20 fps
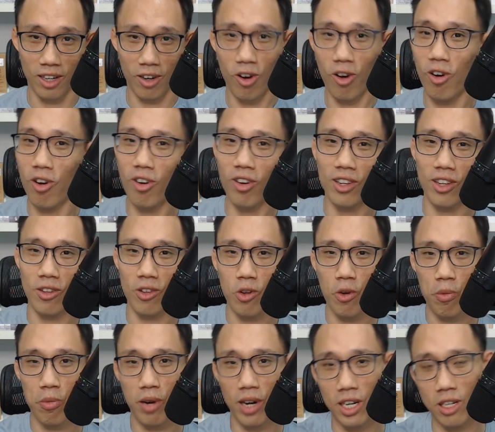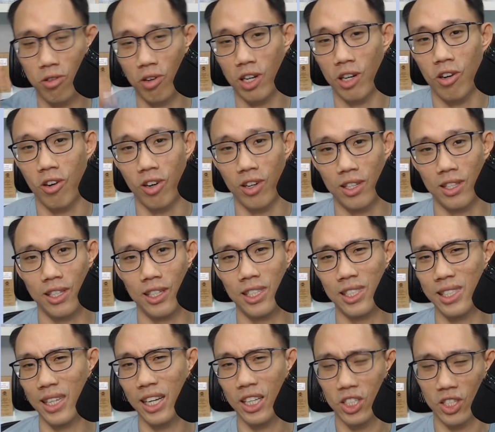all the new price record is
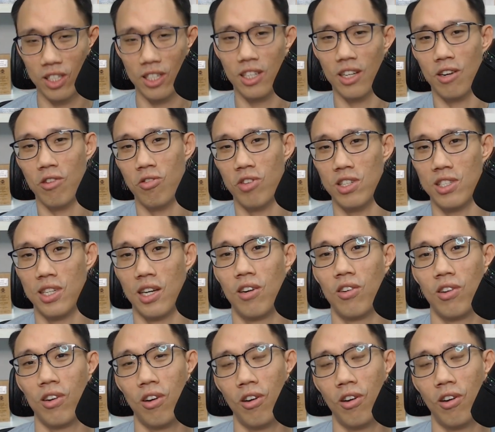actually a result